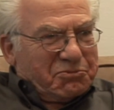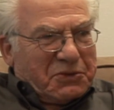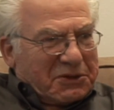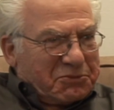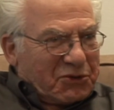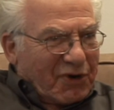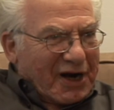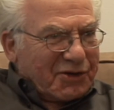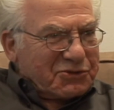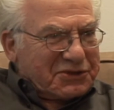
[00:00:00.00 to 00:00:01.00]
big
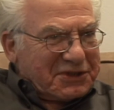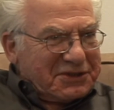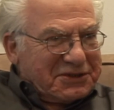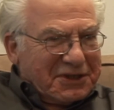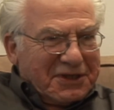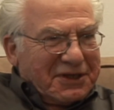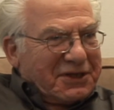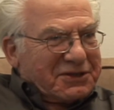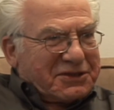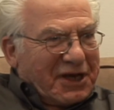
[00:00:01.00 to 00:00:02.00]
bureaucracies
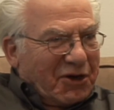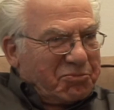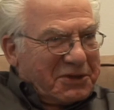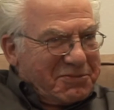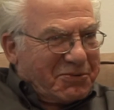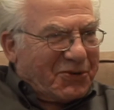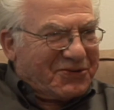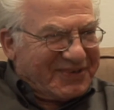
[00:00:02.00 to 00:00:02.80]
to help people